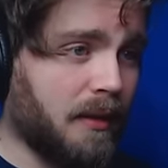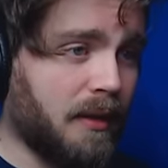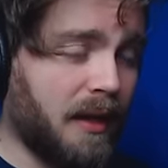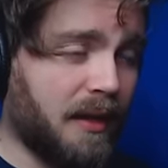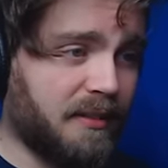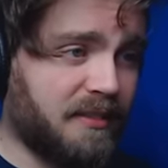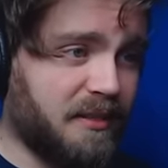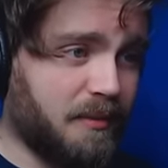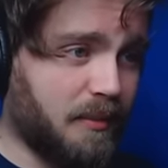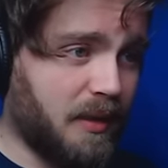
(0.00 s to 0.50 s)

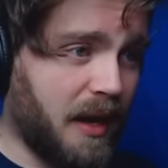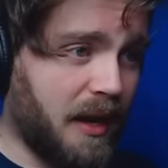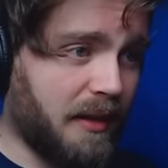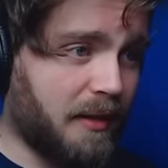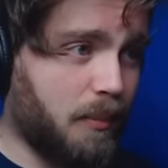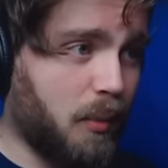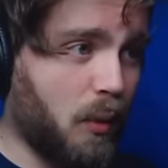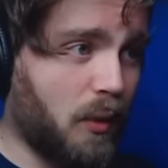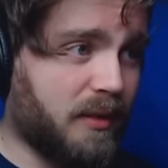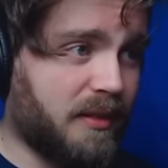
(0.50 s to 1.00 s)
like some kind
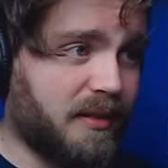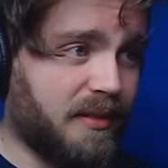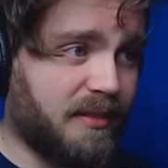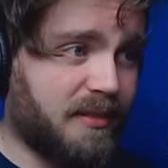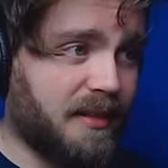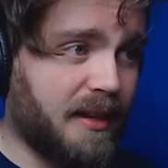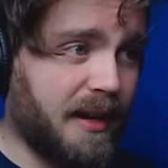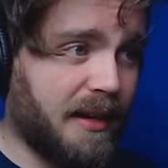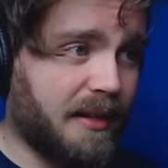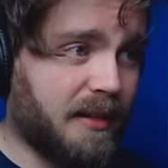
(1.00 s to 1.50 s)
of poisonous
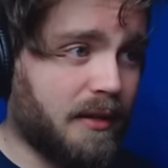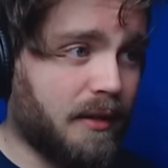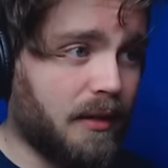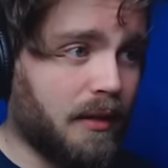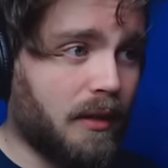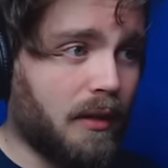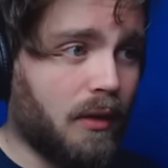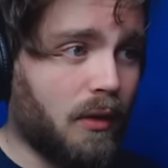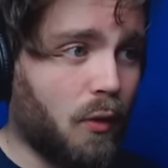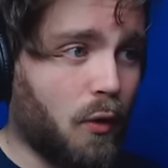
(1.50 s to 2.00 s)
snake
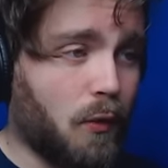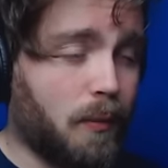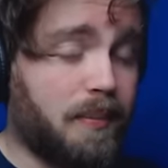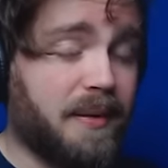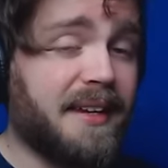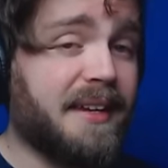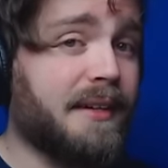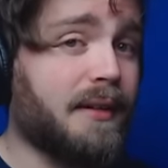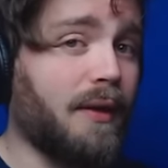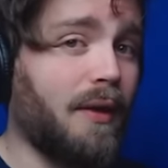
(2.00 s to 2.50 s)
or a
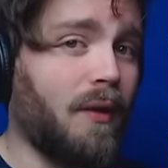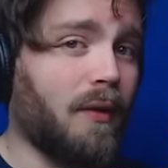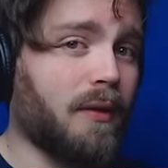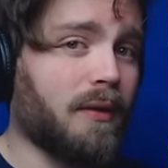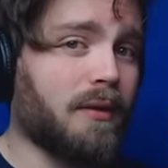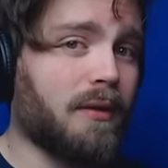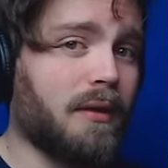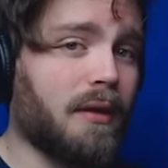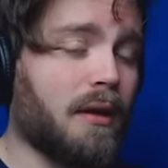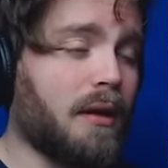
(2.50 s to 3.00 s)
peacock.